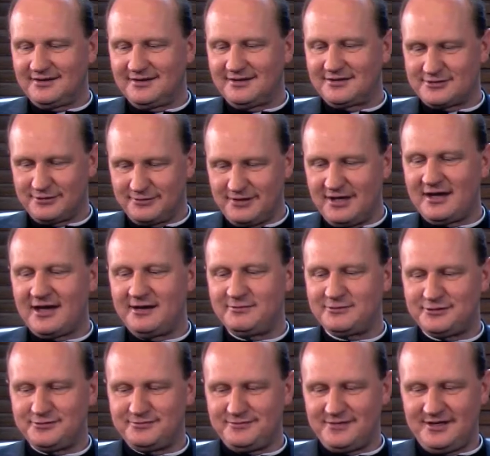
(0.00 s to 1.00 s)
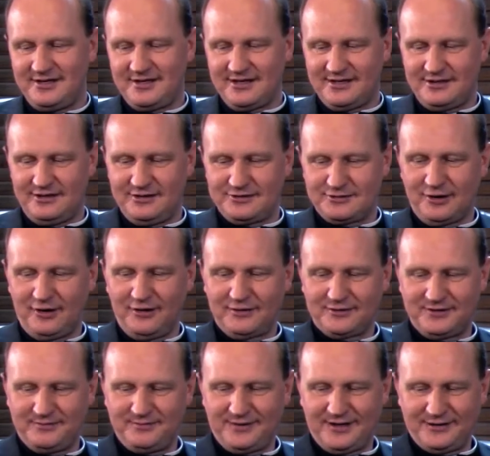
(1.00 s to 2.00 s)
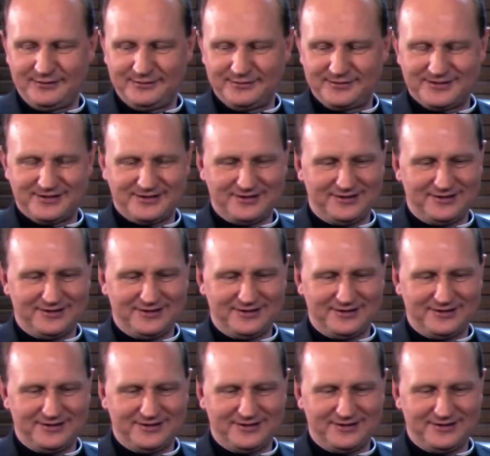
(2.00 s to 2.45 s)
So he came to me and he talked about,